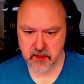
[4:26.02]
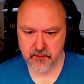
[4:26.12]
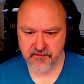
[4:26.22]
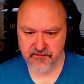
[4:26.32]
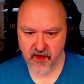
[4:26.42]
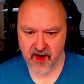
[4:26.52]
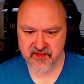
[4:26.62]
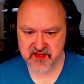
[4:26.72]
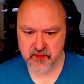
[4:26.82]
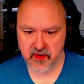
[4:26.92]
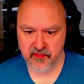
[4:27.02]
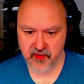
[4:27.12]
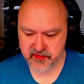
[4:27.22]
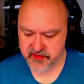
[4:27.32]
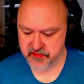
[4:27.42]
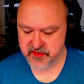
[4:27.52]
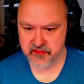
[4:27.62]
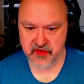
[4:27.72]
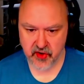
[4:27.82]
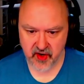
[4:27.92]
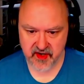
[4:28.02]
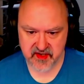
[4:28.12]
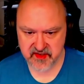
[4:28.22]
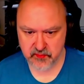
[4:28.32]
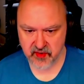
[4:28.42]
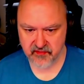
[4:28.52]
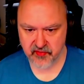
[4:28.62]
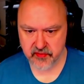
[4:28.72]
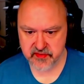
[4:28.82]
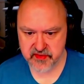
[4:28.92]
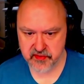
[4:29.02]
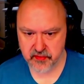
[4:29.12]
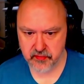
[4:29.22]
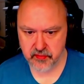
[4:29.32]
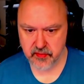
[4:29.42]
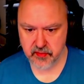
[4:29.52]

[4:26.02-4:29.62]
But 5 is in one of those two. So 9 is in one of those two.